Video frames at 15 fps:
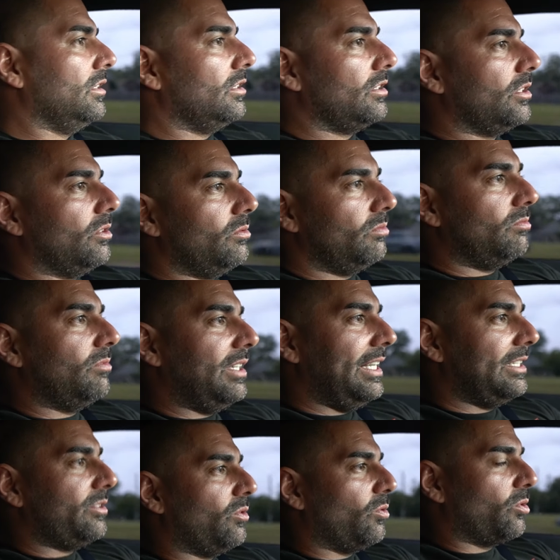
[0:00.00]
so I
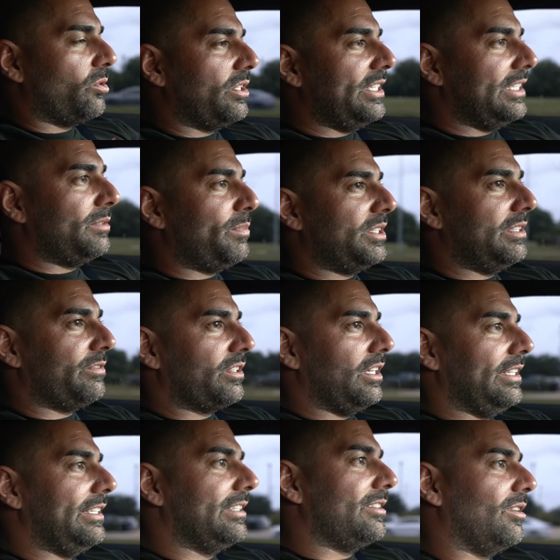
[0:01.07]
had to order these
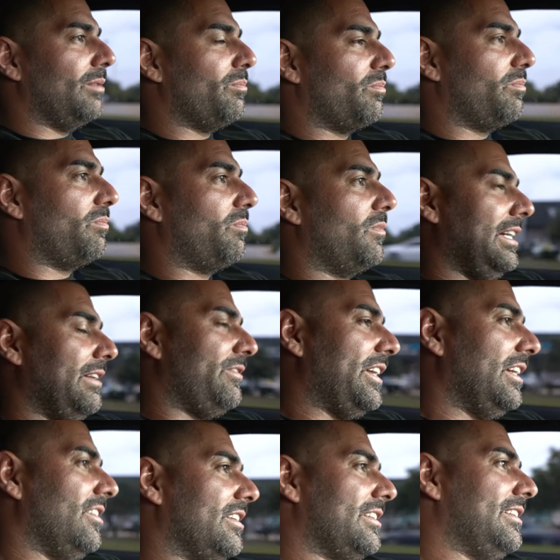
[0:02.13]
specifically. So if they
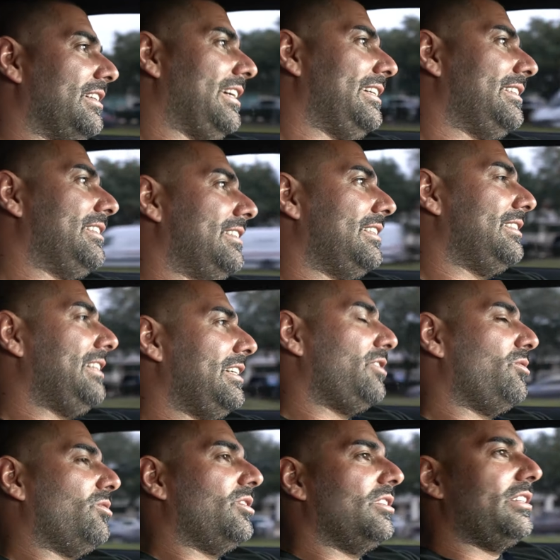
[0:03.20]
look as good as they
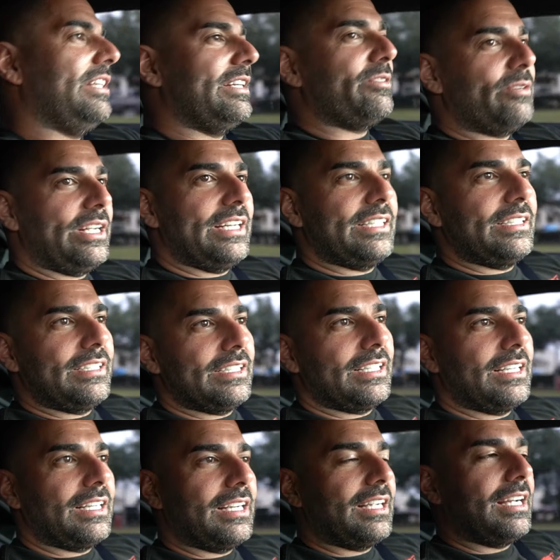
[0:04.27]
do on the internet,
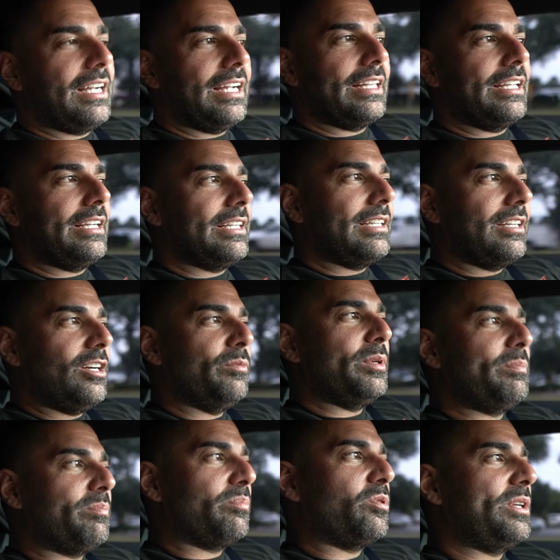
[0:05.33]
I think I'll be
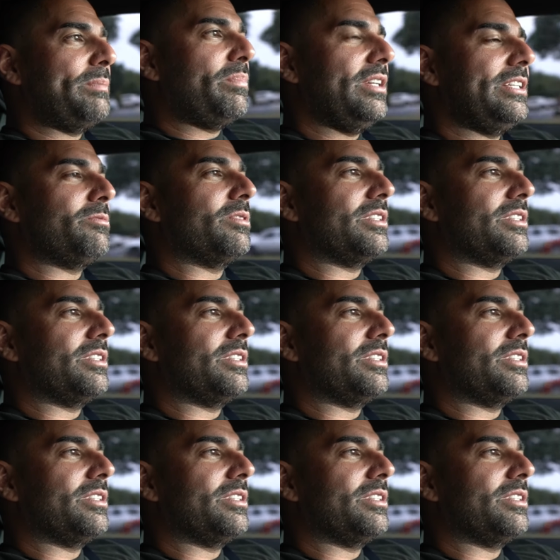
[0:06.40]
pretty pleased with